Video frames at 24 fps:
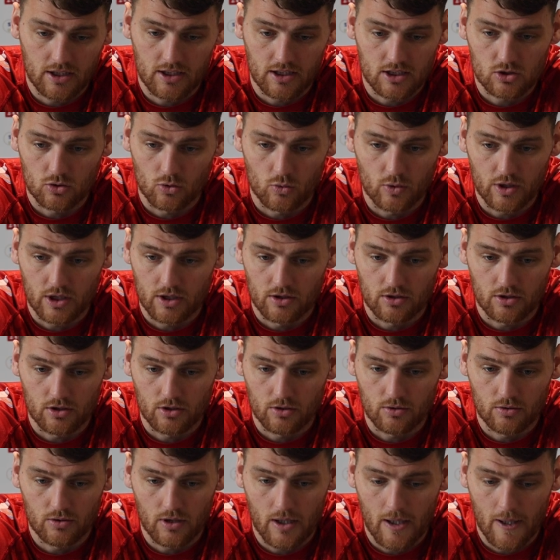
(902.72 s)
in. That's all we can
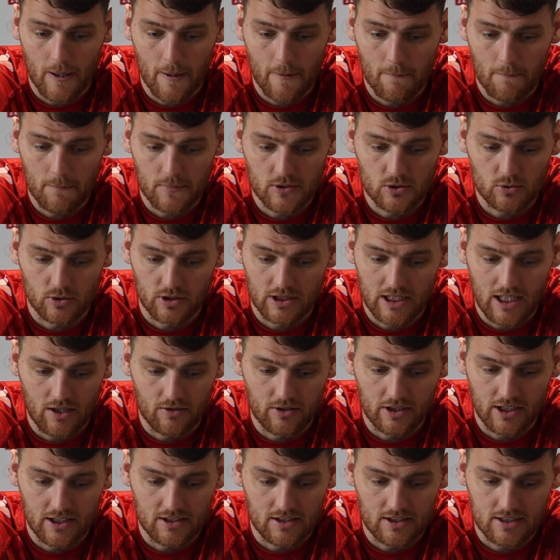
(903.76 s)
do um, between now
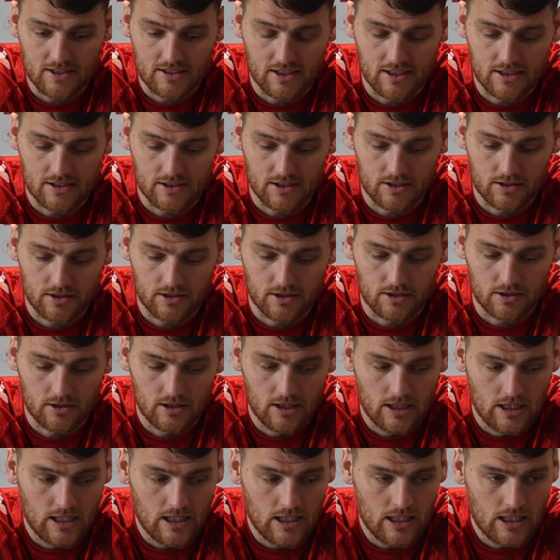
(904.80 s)
and the end of the season, and
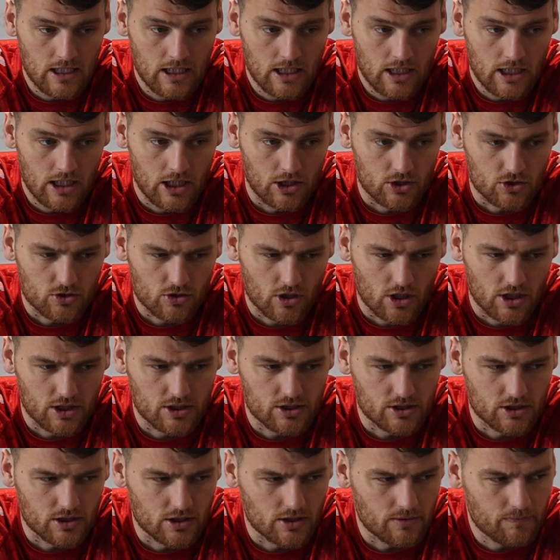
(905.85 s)
and try
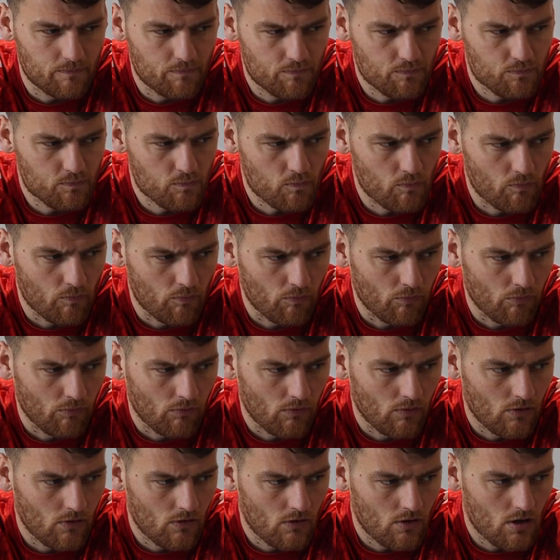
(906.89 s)
to
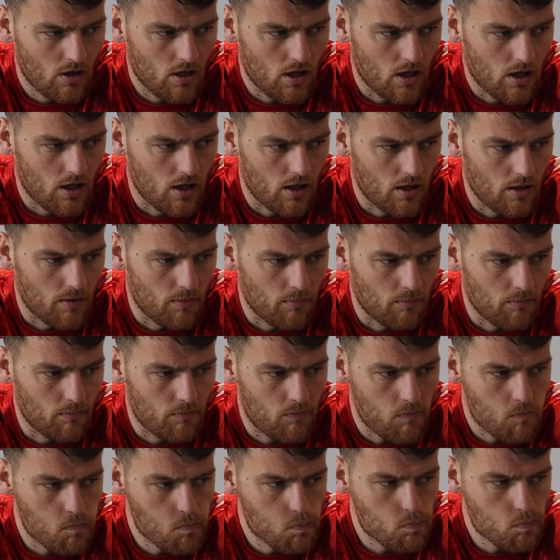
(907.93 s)

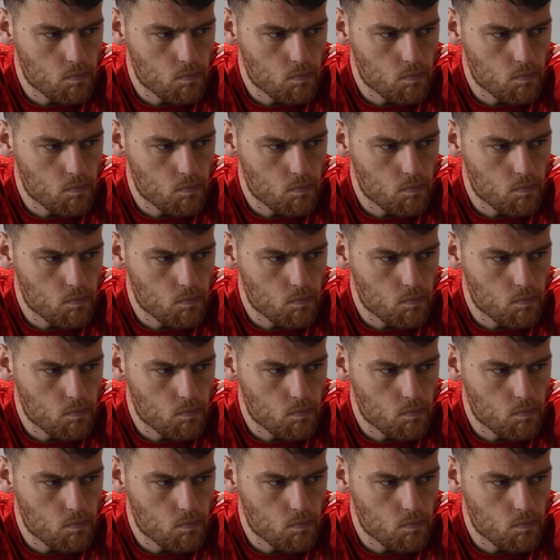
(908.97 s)
um,